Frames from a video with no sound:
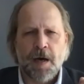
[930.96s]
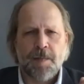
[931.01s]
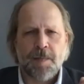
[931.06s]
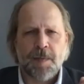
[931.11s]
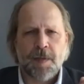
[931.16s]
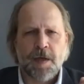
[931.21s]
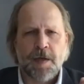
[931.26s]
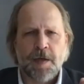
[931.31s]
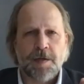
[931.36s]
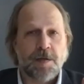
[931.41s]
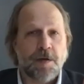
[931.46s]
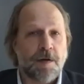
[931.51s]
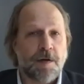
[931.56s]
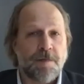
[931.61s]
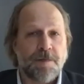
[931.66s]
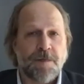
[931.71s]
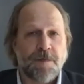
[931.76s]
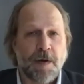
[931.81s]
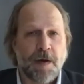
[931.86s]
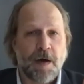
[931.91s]
They
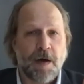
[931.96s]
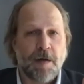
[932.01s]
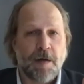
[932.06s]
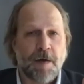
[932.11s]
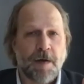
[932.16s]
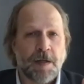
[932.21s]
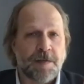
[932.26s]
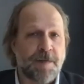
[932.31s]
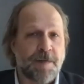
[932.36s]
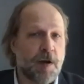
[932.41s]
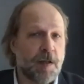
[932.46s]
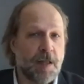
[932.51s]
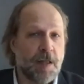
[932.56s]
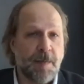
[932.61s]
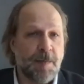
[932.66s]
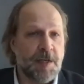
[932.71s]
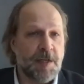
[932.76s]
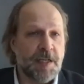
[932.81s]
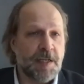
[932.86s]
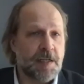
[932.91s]
serve, it's a very
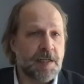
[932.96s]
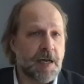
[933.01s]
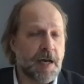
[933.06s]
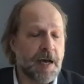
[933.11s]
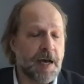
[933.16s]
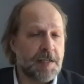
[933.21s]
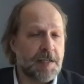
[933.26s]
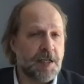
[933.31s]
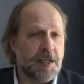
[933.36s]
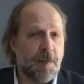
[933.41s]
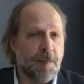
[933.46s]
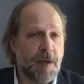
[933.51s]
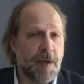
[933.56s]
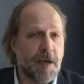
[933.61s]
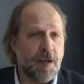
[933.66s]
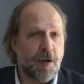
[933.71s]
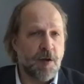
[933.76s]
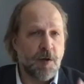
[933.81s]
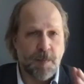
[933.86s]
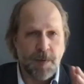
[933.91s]
limited cocktail
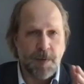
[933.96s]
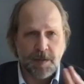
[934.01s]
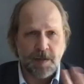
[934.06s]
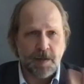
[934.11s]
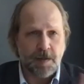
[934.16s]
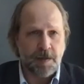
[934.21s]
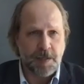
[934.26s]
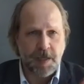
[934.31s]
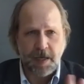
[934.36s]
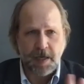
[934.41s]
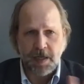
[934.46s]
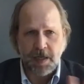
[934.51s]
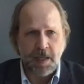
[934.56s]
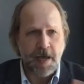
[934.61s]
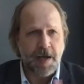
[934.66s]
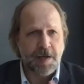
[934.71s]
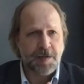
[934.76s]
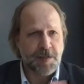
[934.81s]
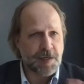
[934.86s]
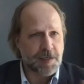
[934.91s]
menu, but it's like
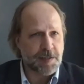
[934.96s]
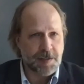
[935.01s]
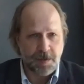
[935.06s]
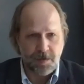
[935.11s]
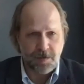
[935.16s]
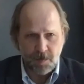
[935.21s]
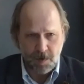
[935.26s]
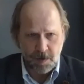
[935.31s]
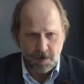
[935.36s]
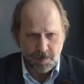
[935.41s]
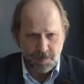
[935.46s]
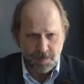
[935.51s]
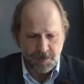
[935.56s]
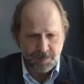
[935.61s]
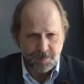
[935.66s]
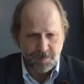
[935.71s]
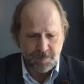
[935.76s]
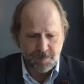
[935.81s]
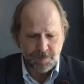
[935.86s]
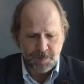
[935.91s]
classics, and they're all
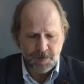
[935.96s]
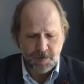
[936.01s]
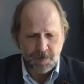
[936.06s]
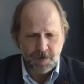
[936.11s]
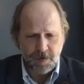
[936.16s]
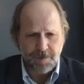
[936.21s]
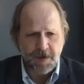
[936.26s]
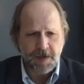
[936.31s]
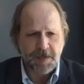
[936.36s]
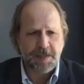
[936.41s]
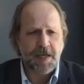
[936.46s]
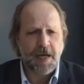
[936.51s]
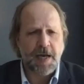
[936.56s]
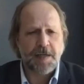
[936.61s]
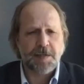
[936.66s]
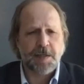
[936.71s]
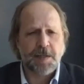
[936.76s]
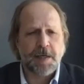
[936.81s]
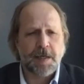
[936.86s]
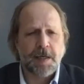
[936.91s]

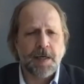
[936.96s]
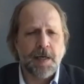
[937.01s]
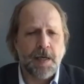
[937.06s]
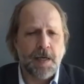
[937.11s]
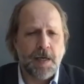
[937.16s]
fantastic.